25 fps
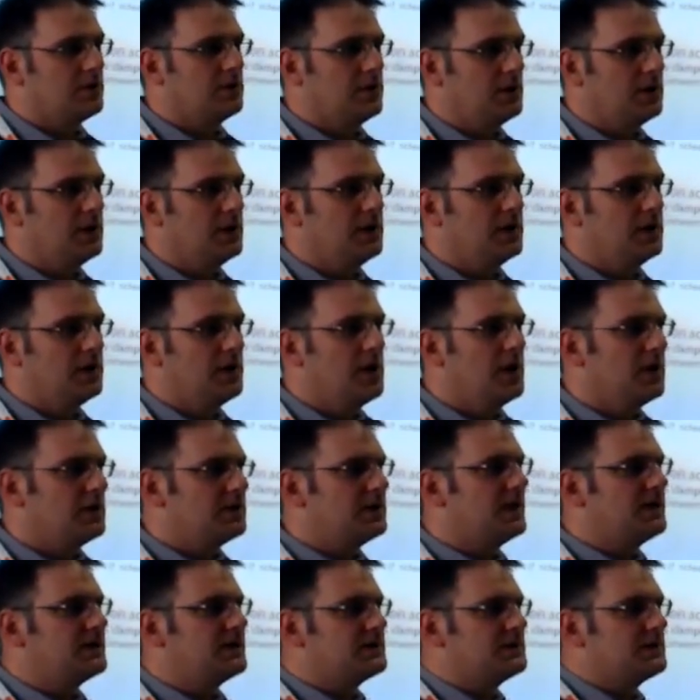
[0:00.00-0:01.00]
Yeah
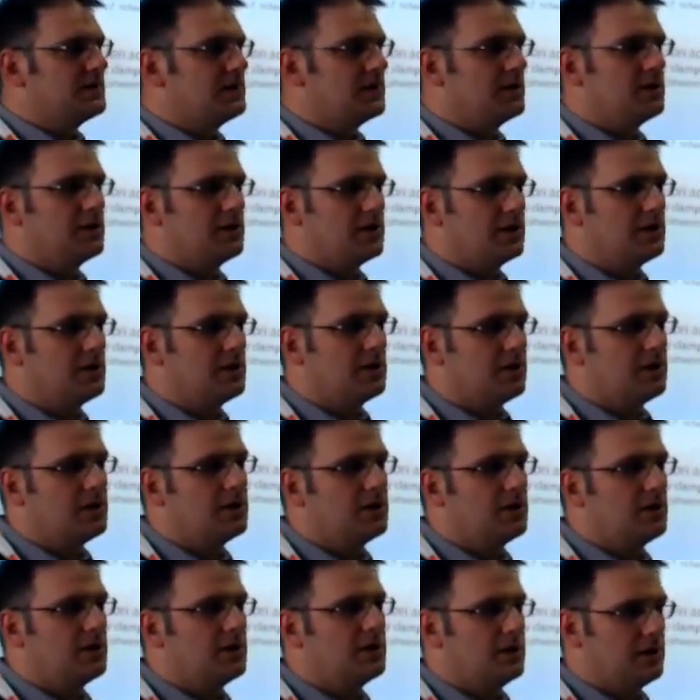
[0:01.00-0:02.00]
something that if you some
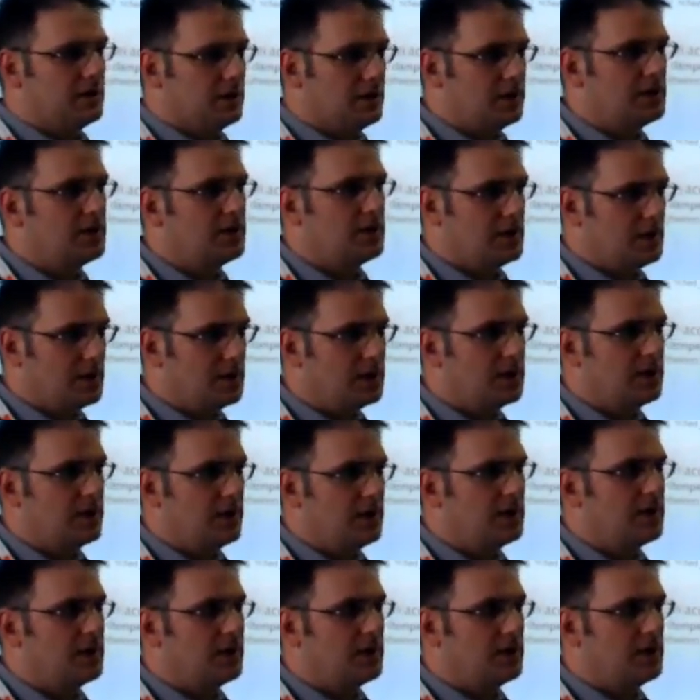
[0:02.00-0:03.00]
together it would
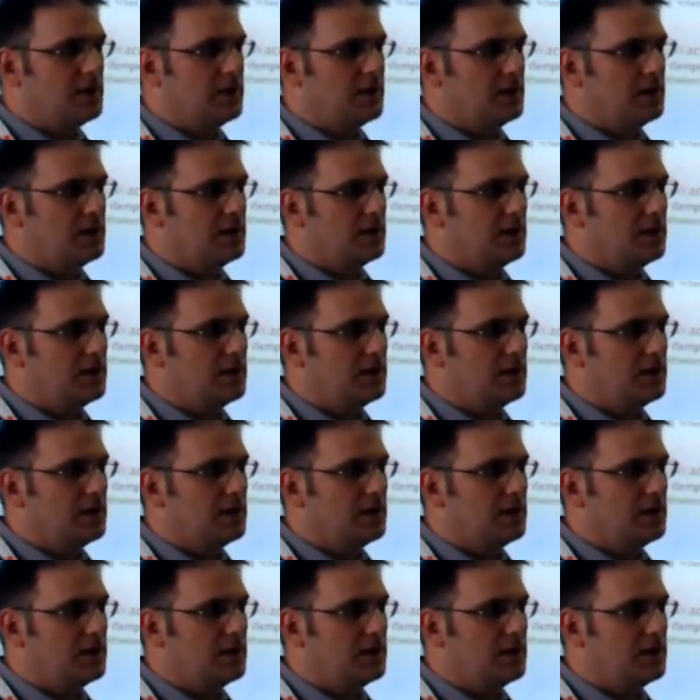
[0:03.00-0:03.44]
exceed.